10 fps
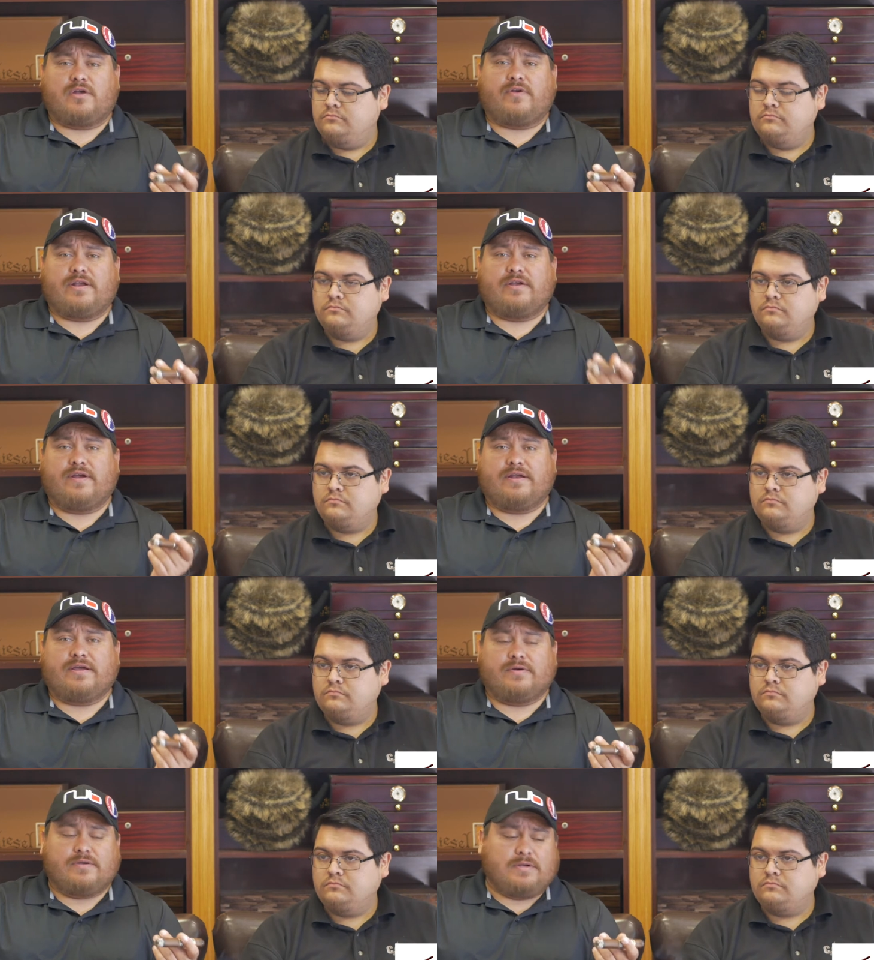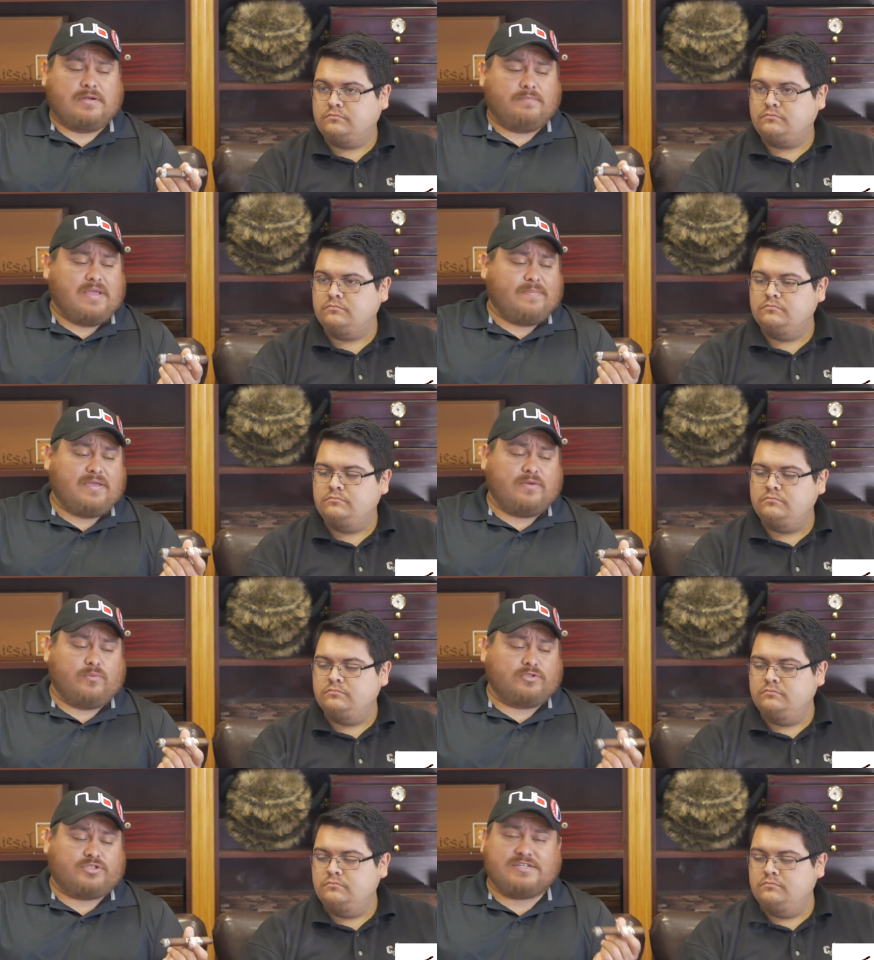Speaker 1: right here right now. Maybe it
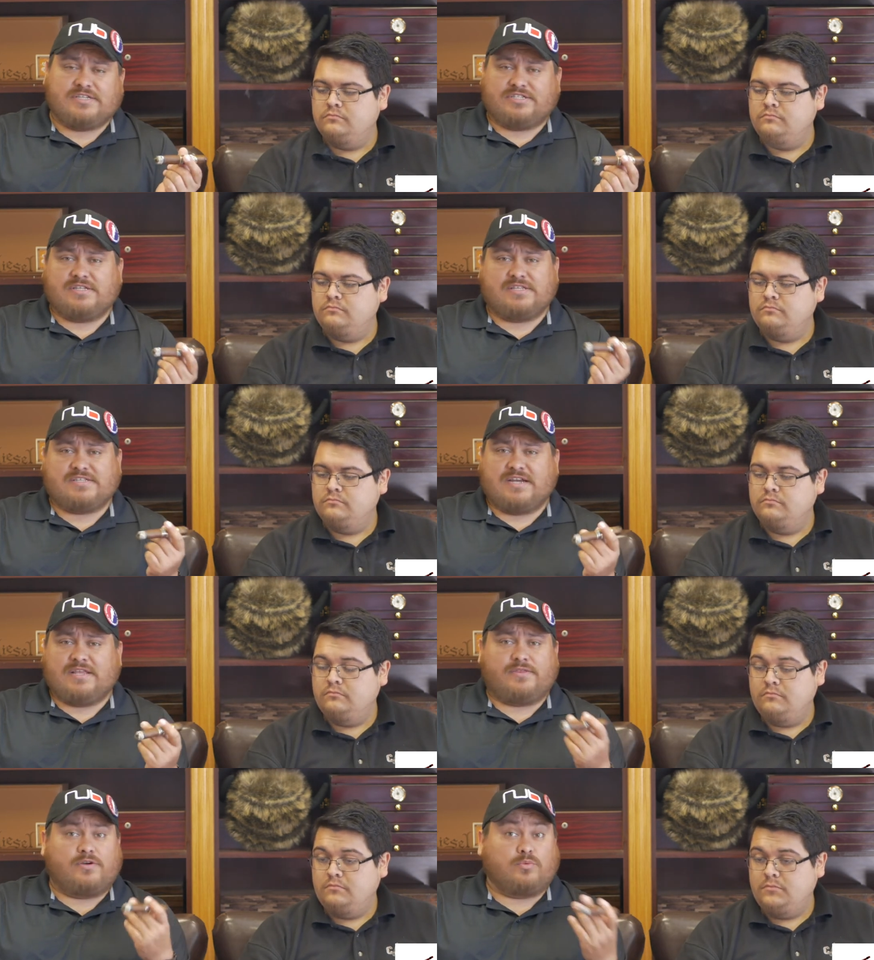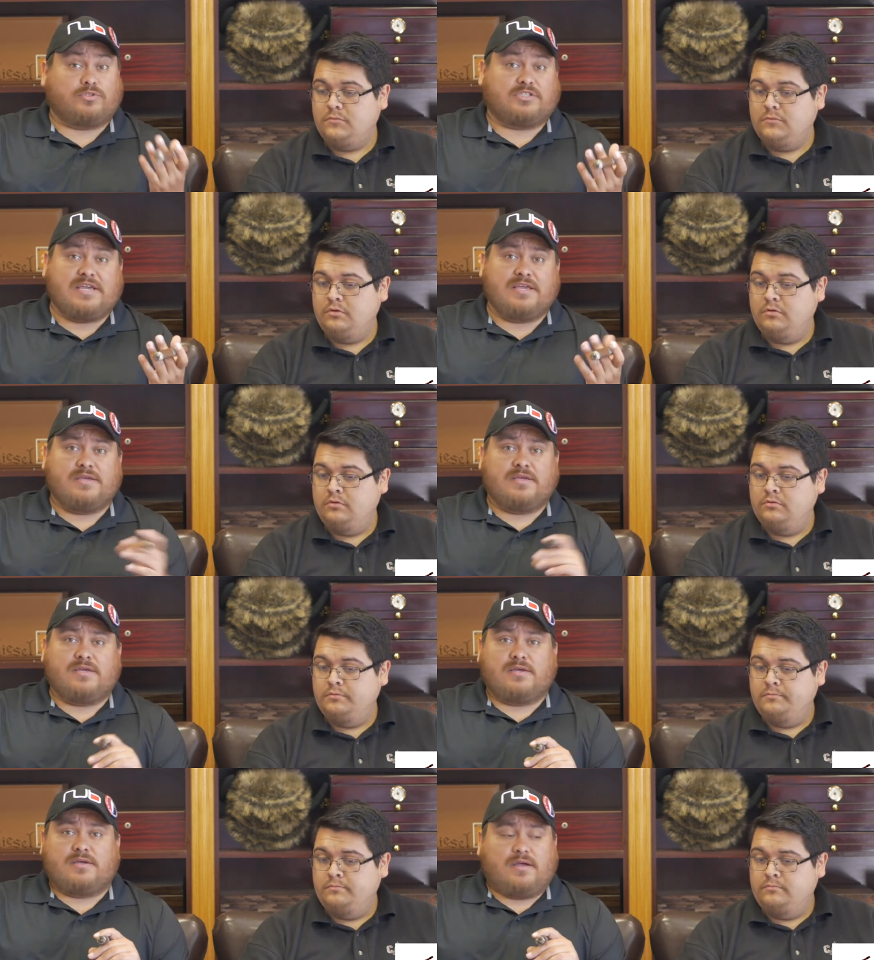will transition to the second, third. We'll see.
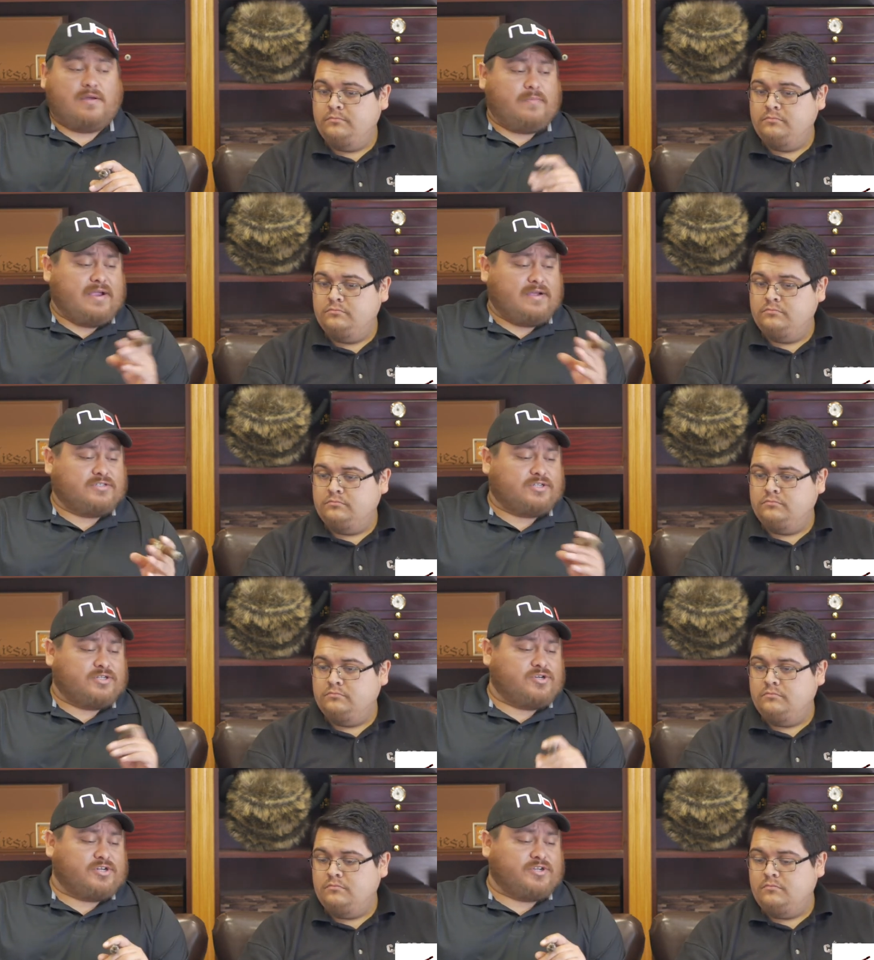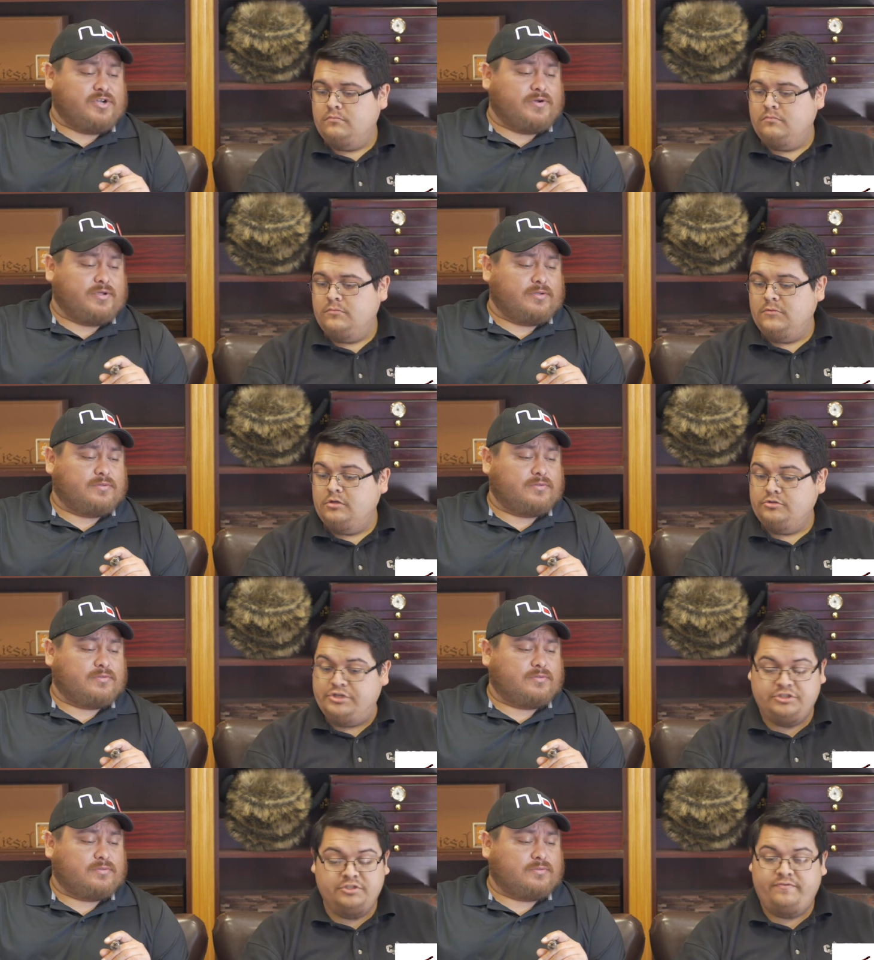Uh, Mike, how's your construction going?
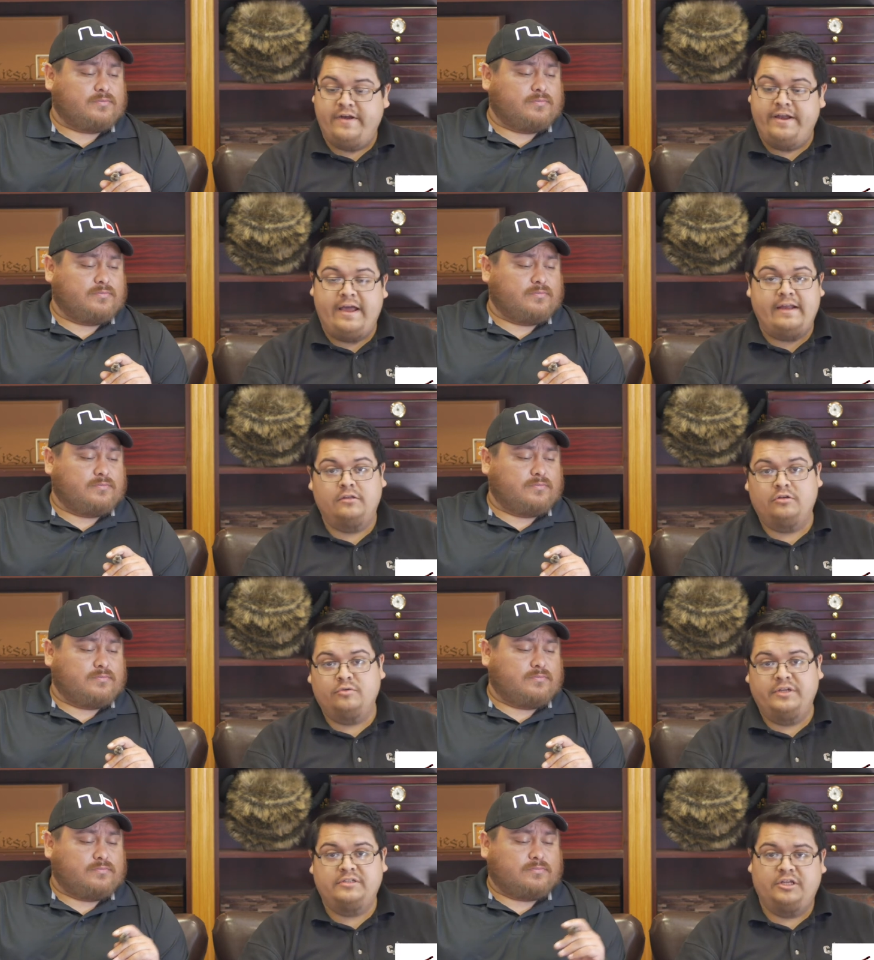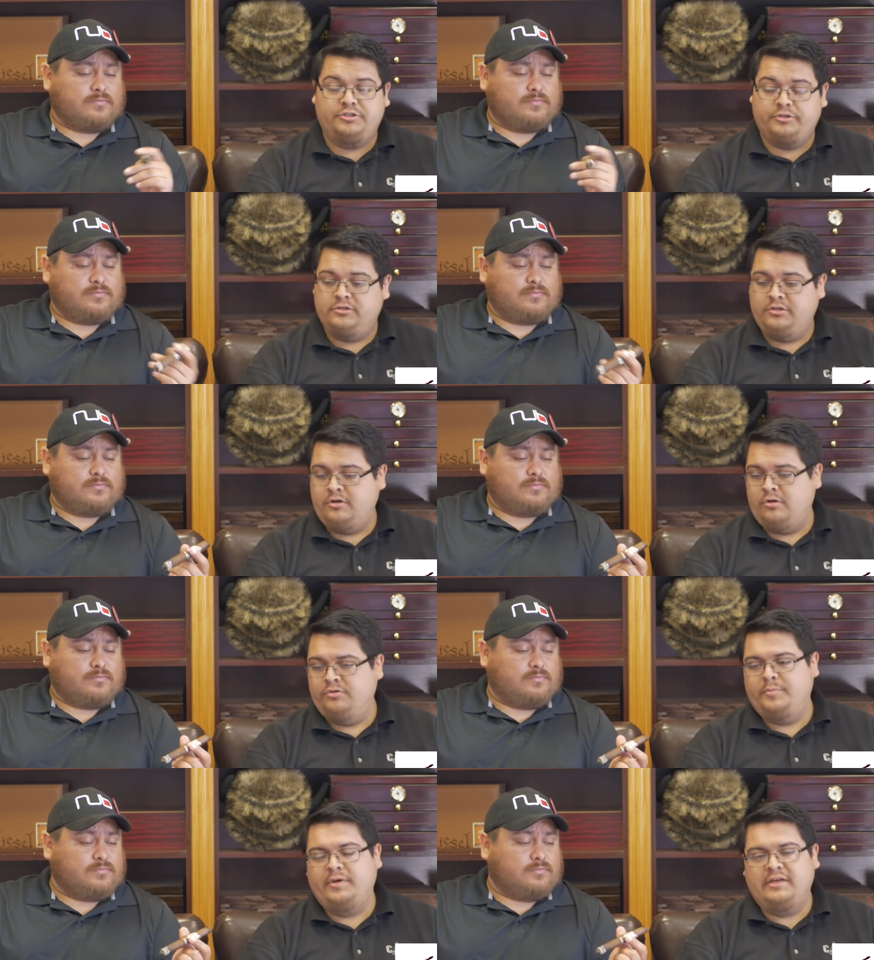
Speaker 2: Construction is fine. I had a little retouch earlier,
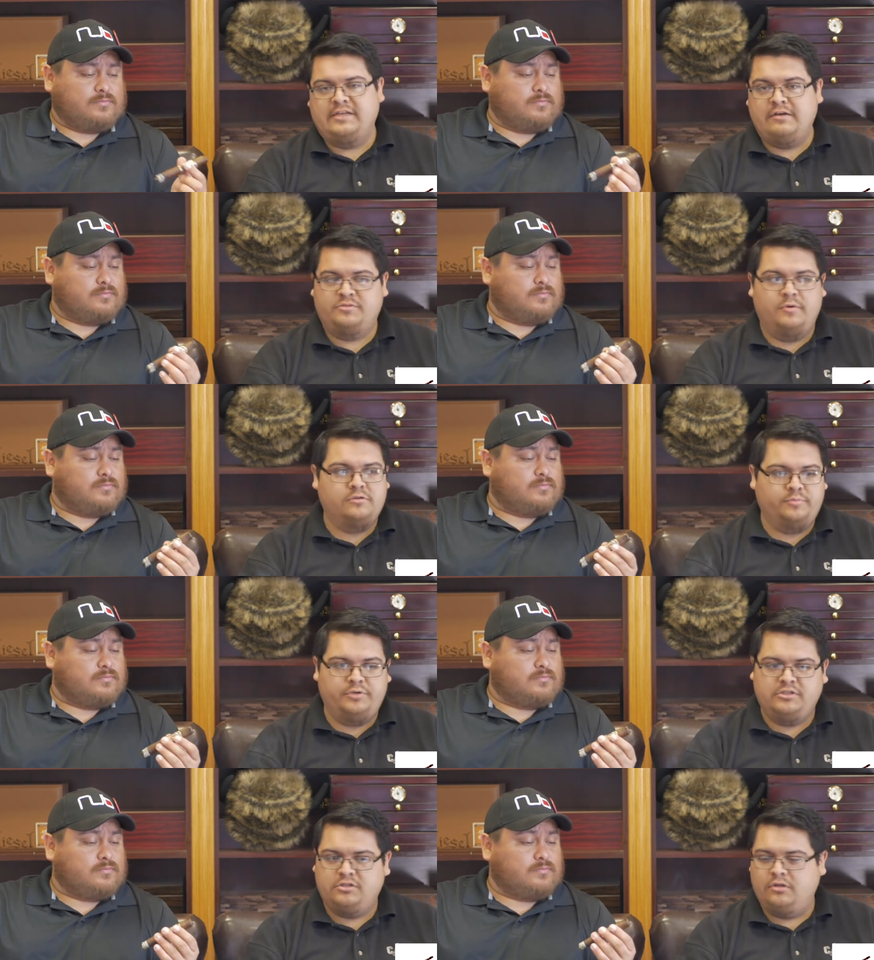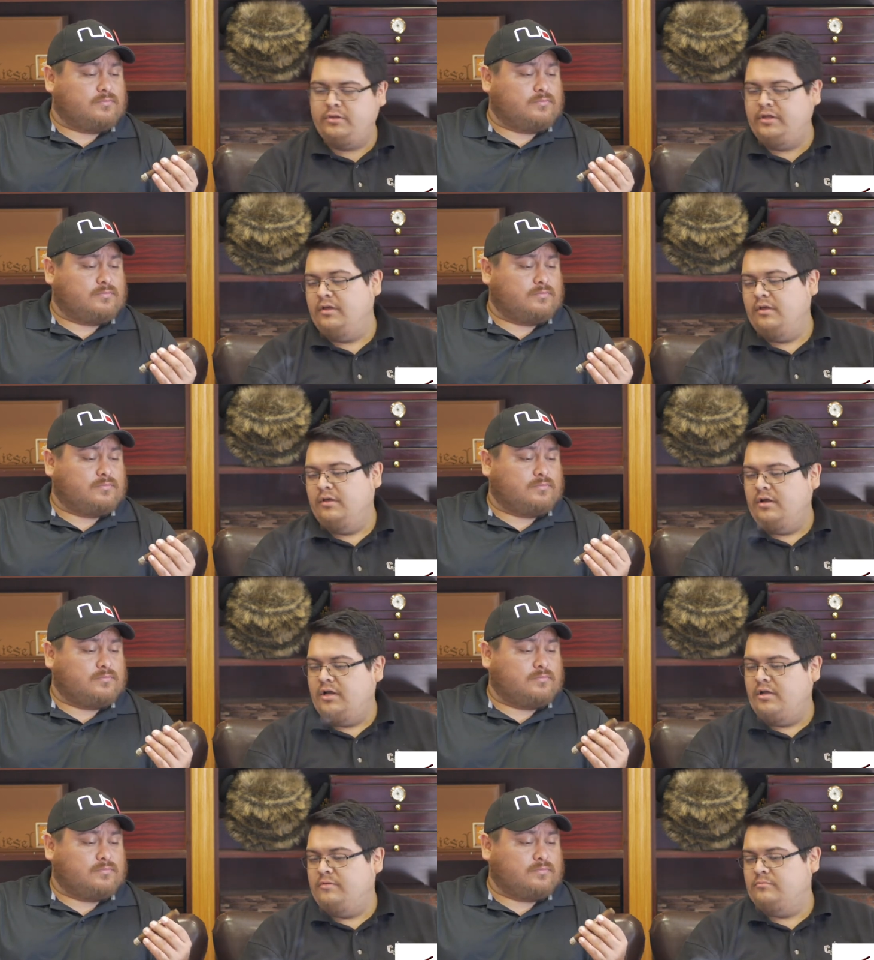only because I was smoking pretty slowly.
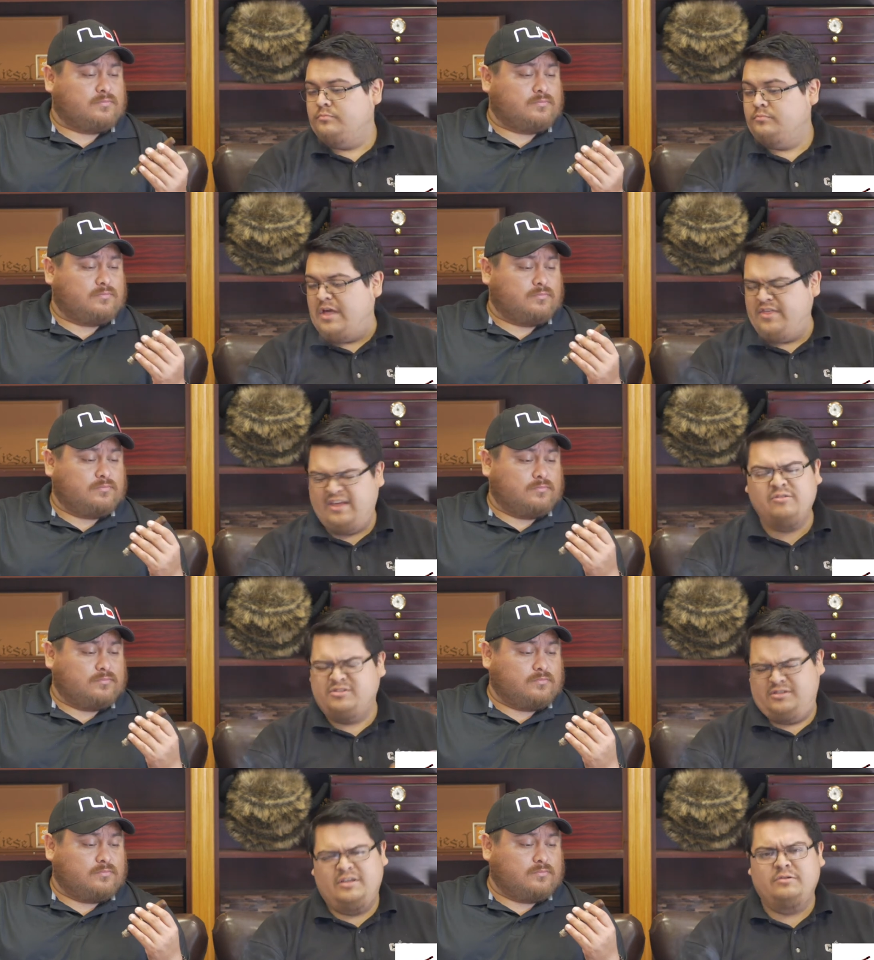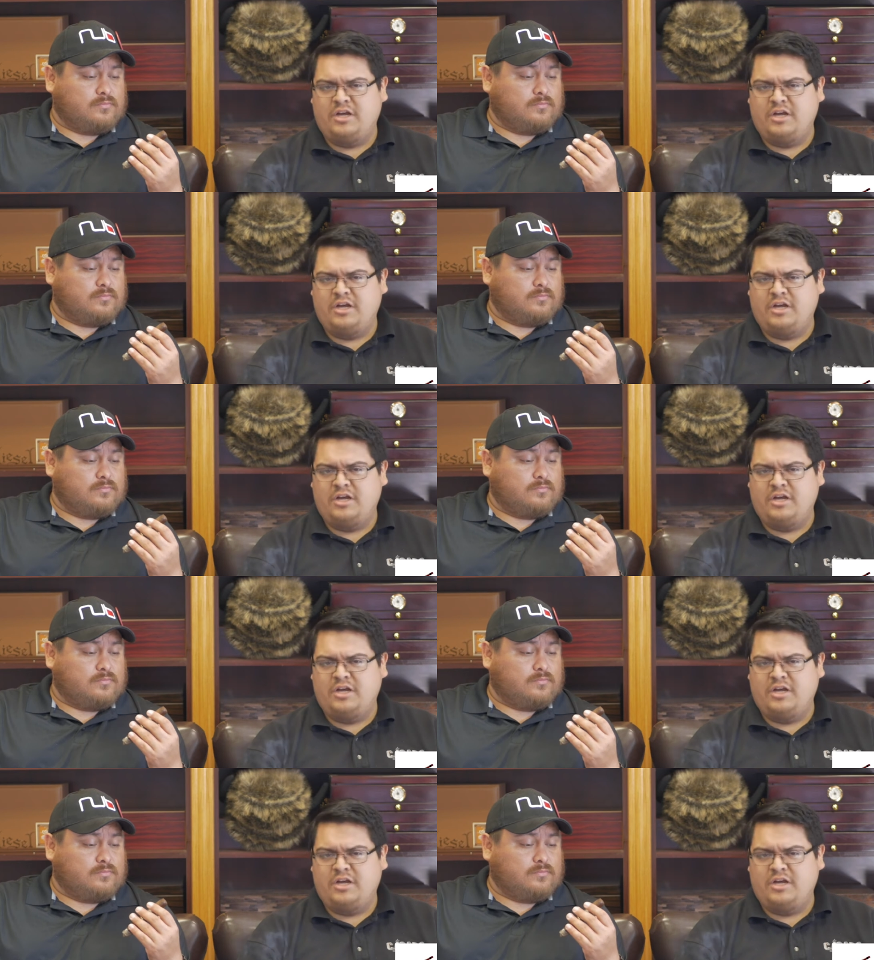Um, I think it was it was